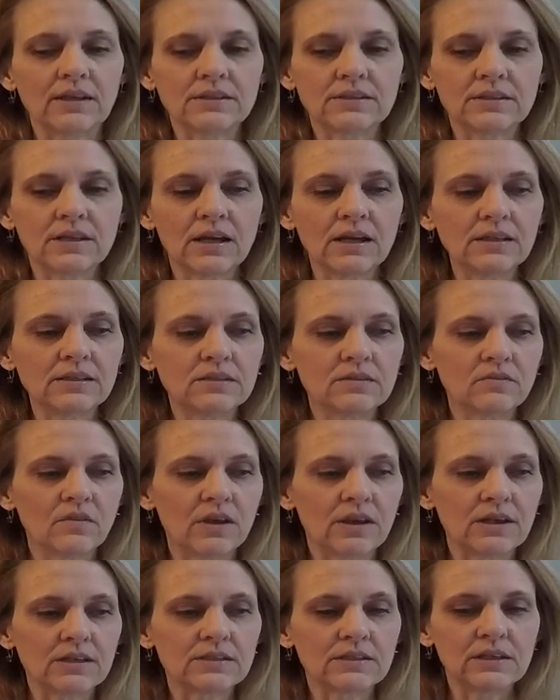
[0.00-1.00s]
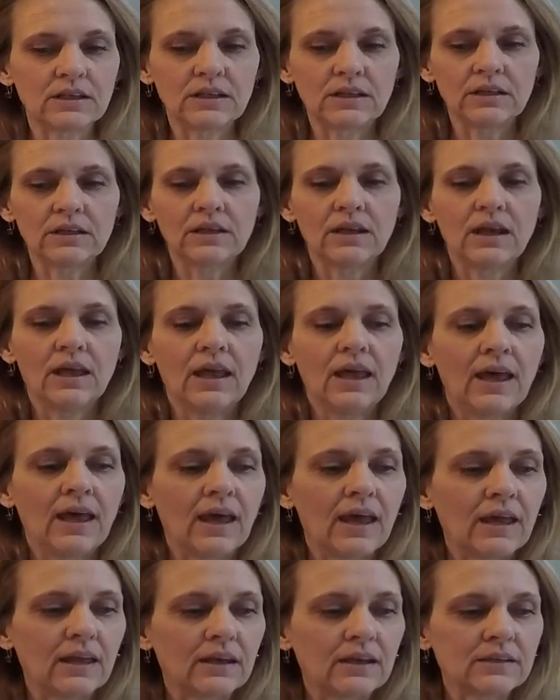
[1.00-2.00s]
sides facing
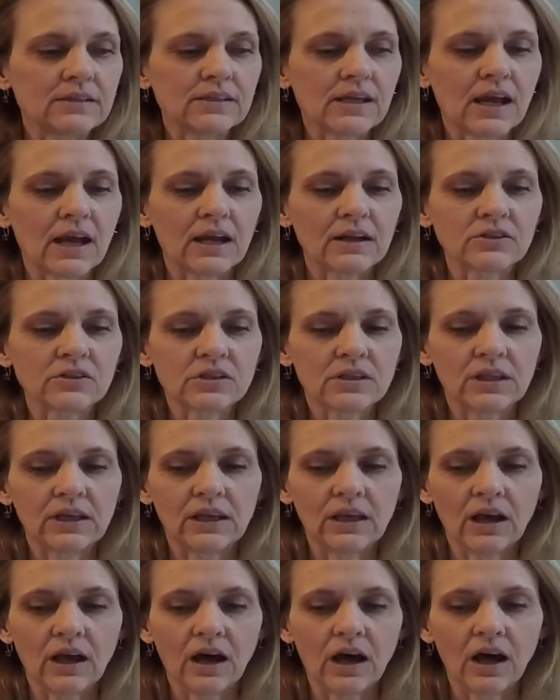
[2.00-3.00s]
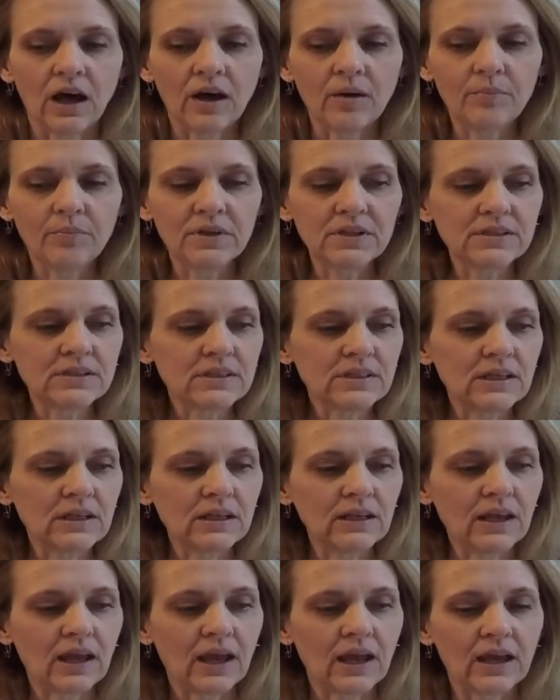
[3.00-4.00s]
and attach the
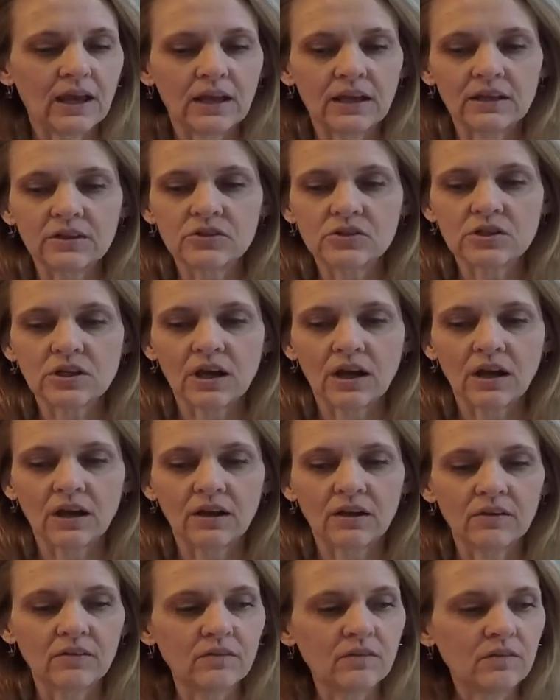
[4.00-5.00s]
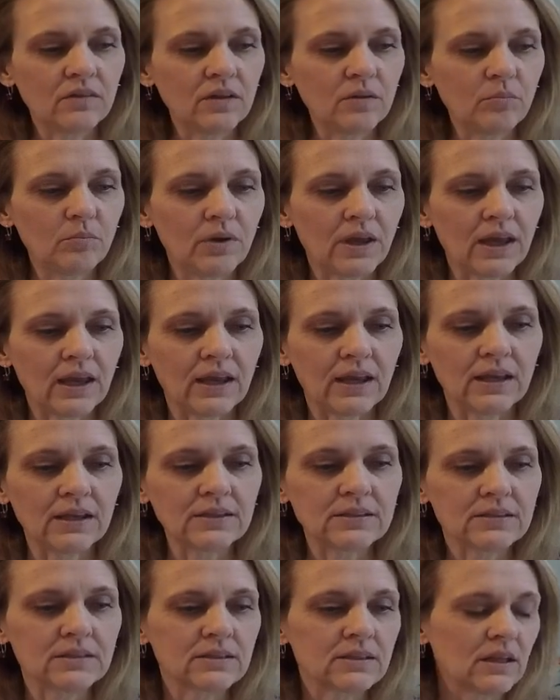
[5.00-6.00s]
opposite edge of the
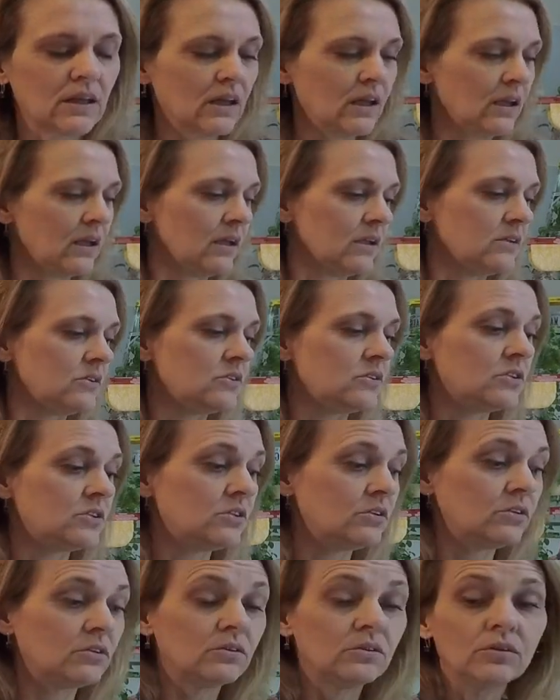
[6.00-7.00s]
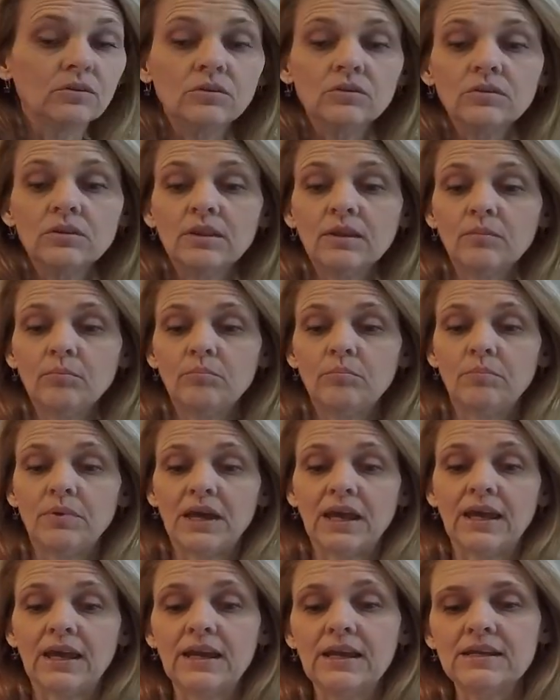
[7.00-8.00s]
base to the
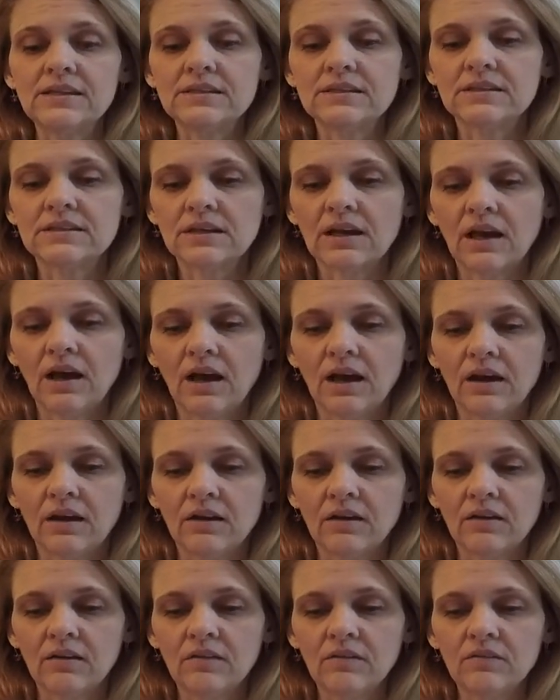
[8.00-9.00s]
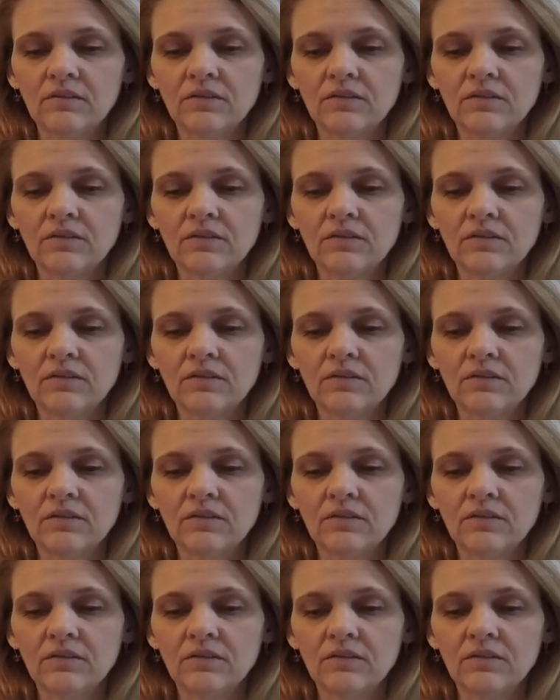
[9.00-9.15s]
base of